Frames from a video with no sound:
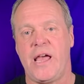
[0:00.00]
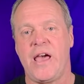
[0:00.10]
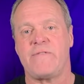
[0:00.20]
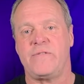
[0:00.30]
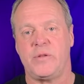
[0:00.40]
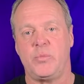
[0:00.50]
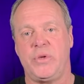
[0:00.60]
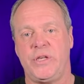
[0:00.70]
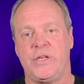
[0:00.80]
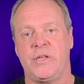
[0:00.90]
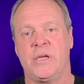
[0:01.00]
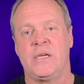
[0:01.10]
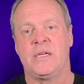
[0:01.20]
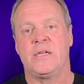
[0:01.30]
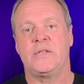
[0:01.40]
F and P.
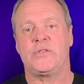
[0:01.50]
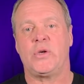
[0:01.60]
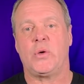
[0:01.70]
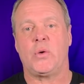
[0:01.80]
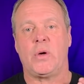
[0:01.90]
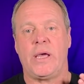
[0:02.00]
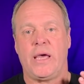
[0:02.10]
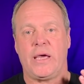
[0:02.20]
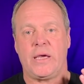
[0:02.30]
So a